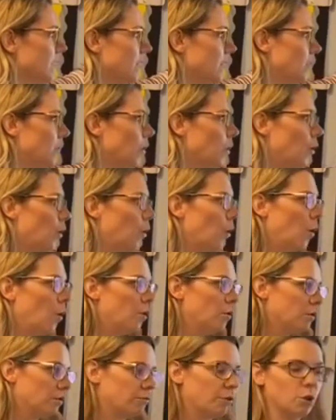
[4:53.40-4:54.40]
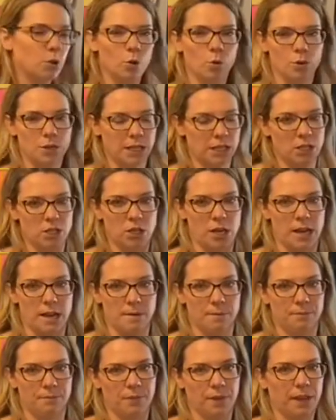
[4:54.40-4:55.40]
your recording
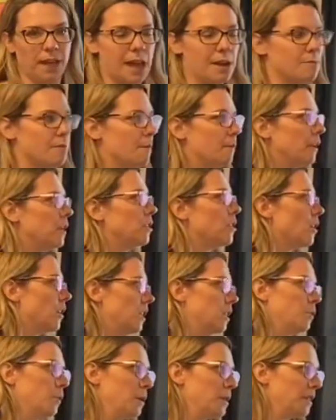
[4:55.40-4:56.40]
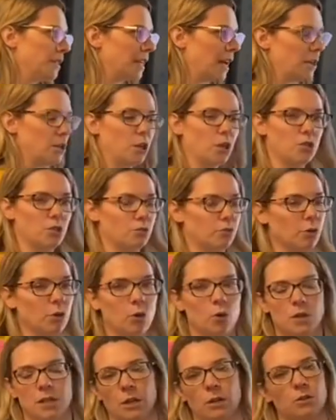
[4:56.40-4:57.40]
sheet. Okay, remember, you don't need to print this out, you can just
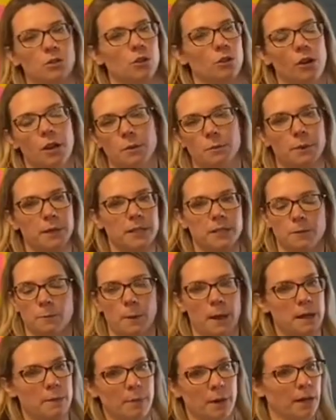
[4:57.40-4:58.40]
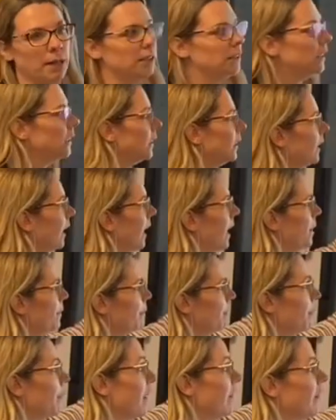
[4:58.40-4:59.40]
record it on your own piece of paper,
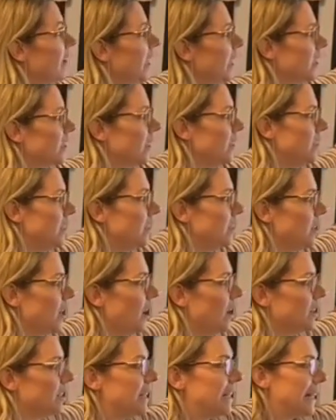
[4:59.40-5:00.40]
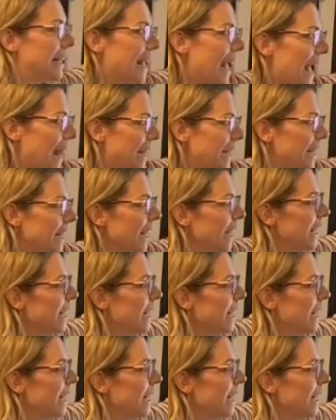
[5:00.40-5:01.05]
but a very exciting task. And again,